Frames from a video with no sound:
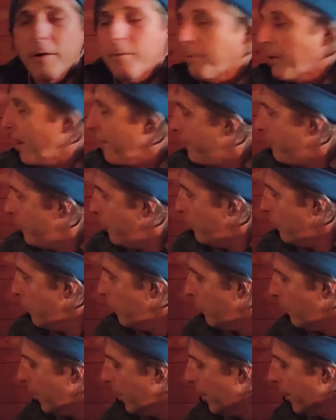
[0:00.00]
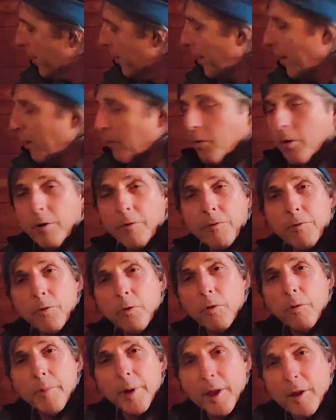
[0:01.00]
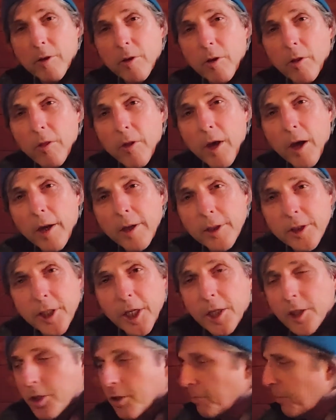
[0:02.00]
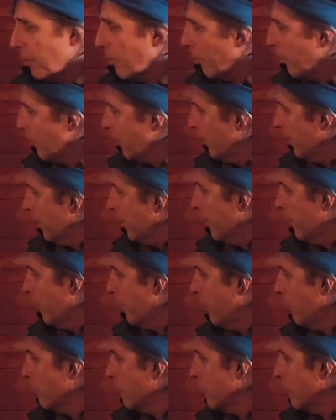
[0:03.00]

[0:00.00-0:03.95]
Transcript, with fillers: by fool, that word fool means the unteachable, those that